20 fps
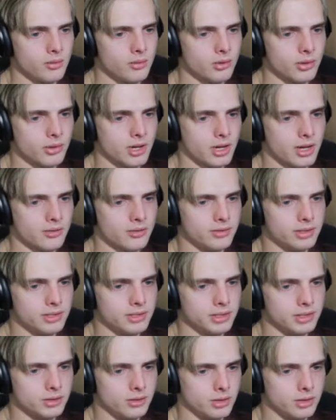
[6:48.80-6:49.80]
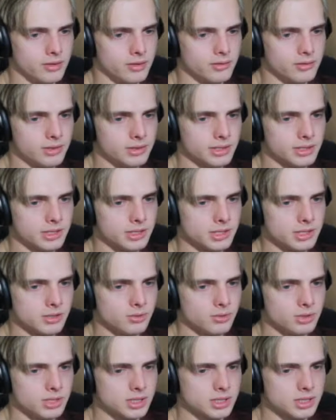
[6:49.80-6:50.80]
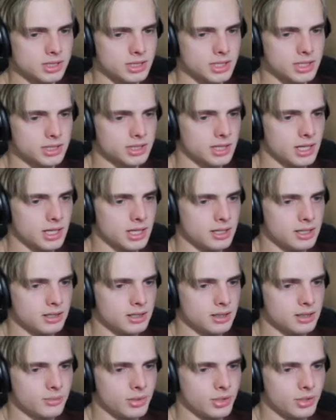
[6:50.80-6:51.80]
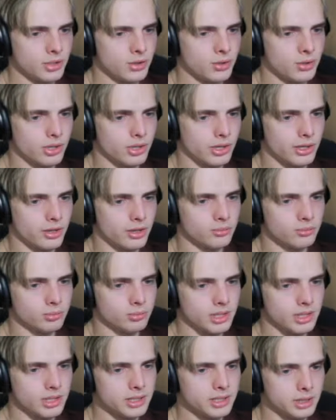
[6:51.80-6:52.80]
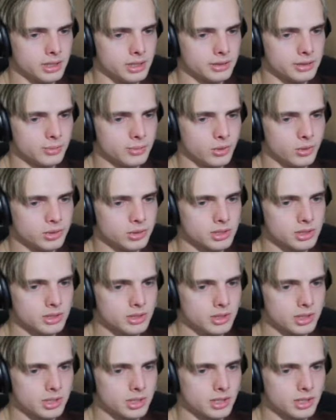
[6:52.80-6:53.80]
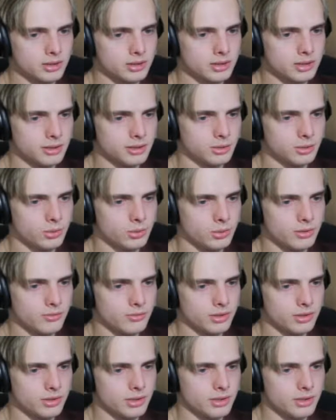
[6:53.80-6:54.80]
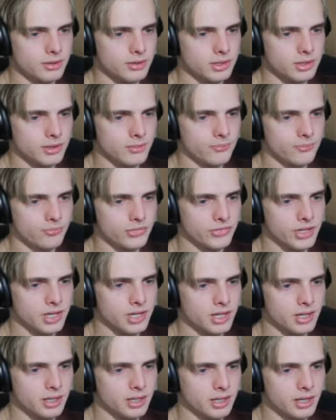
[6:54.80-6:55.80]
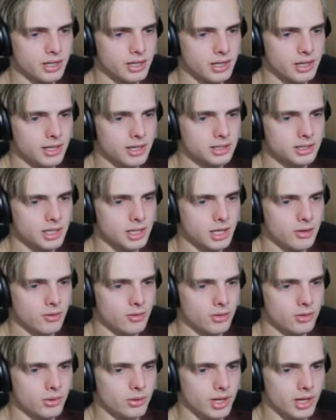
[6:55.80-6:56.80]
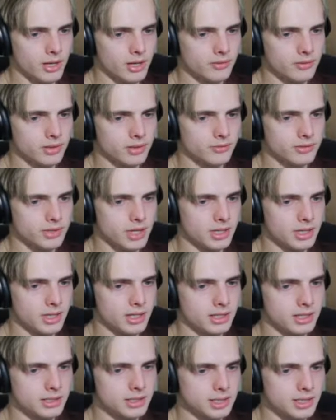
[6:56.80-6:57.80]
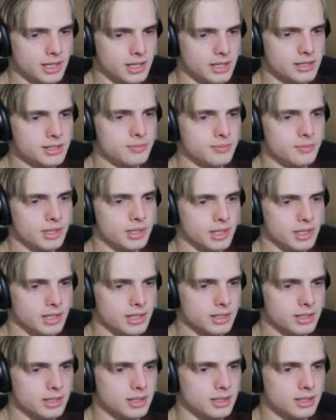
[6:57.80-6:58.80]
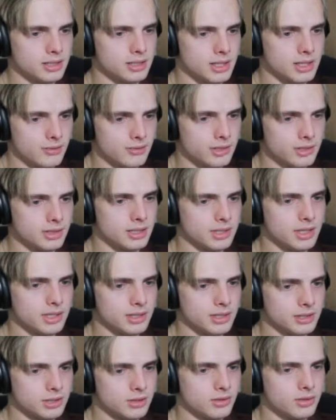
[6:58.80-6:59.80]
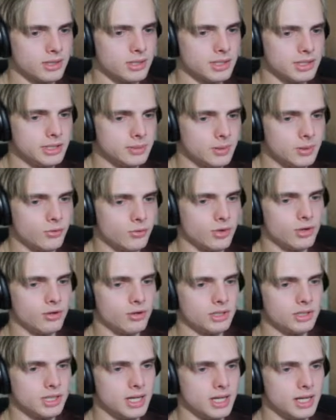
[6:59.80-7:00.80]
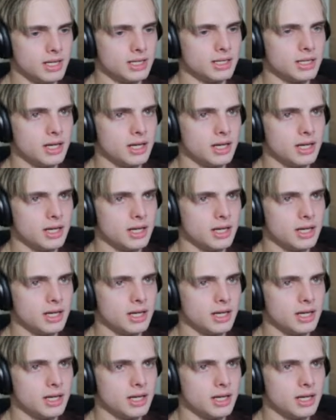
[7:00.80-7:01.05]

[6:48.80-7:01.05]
We don't have any strong evidence to suggest anything, but Cornell Blake clings mostly to the continental drift theory. In any case, we don't have enough data on its age, but it is evident that history needs to be written yet